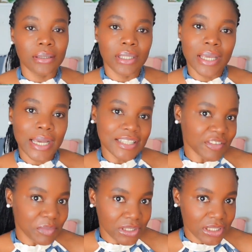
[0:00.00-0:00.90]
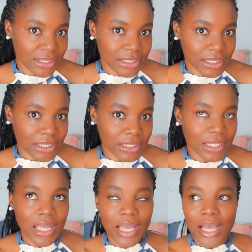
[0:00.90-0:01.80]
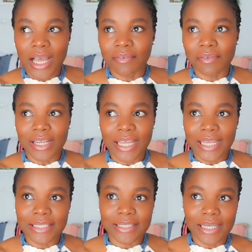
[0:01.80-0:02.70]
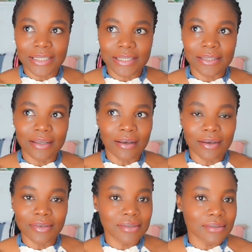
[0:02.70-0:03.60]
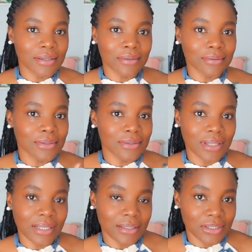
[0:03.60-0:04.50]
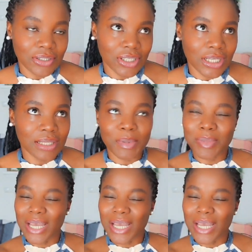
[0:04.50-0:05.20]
the guys I've been dating have realized that this girl doesn't like the kitchen, maybe